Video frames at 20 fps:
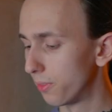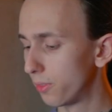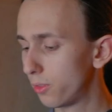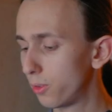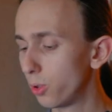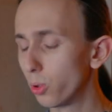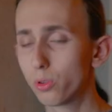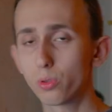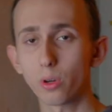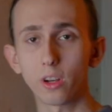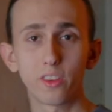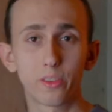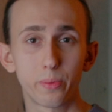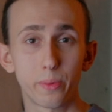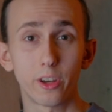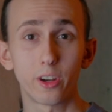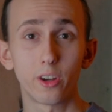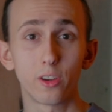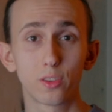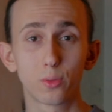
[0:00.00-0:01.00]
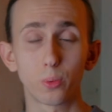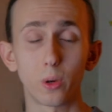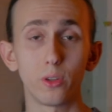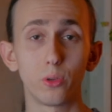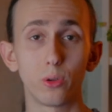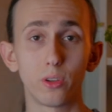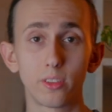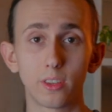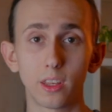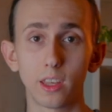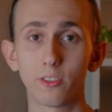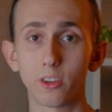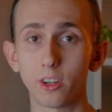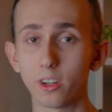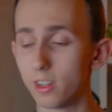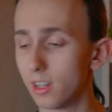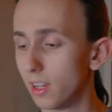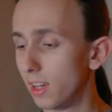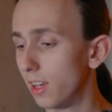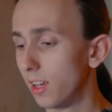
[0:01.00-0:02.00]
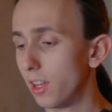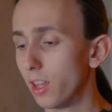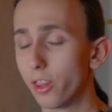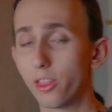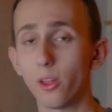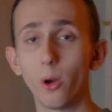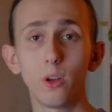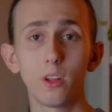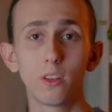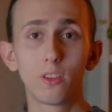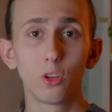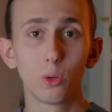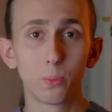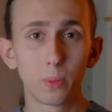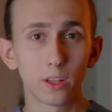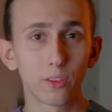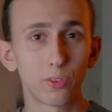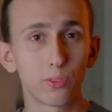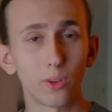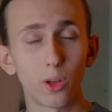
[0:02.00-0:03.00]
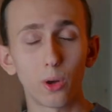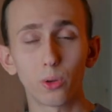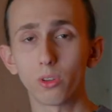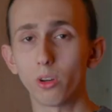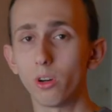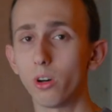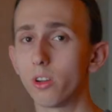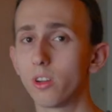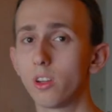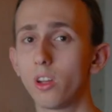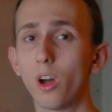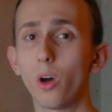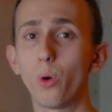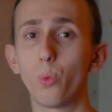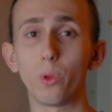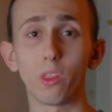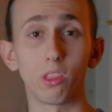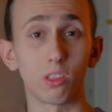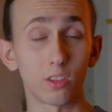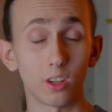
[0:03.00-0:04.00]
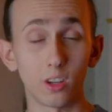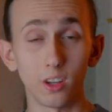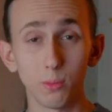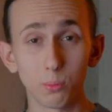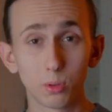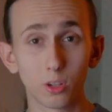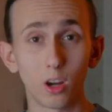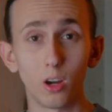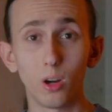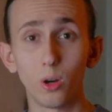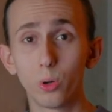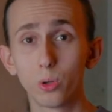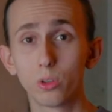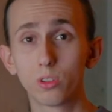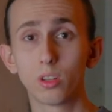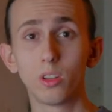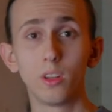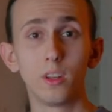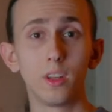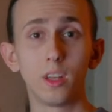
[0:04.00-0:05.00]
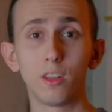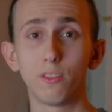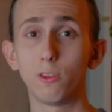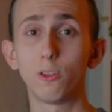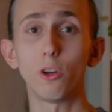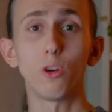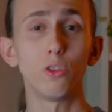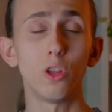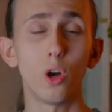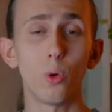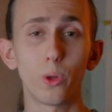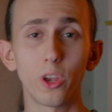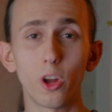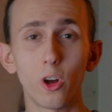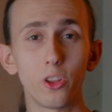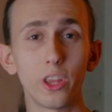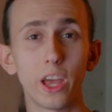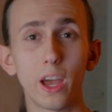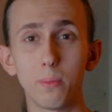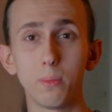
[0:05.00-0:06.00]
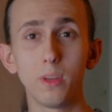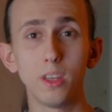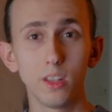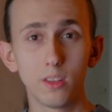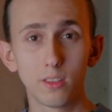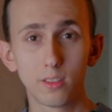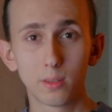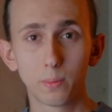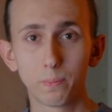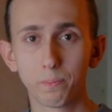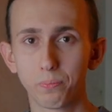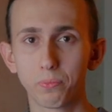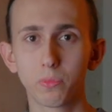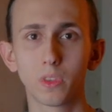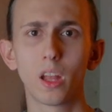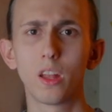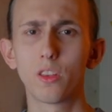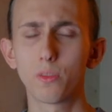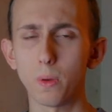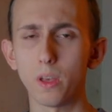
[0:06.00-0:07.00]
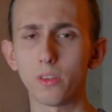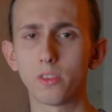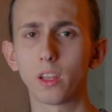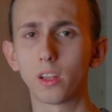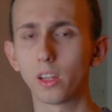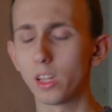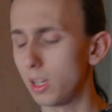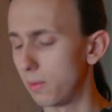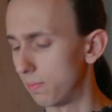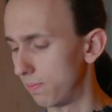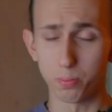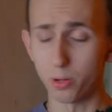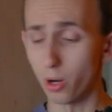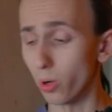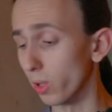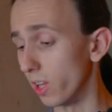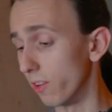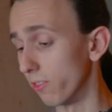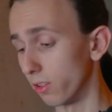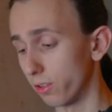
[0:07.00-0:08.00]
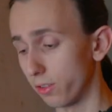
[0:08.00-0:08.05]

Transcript: Two transmitters, one receiver, 32-bit float audio with time code. If you don't know what all that means, it's basically pro-level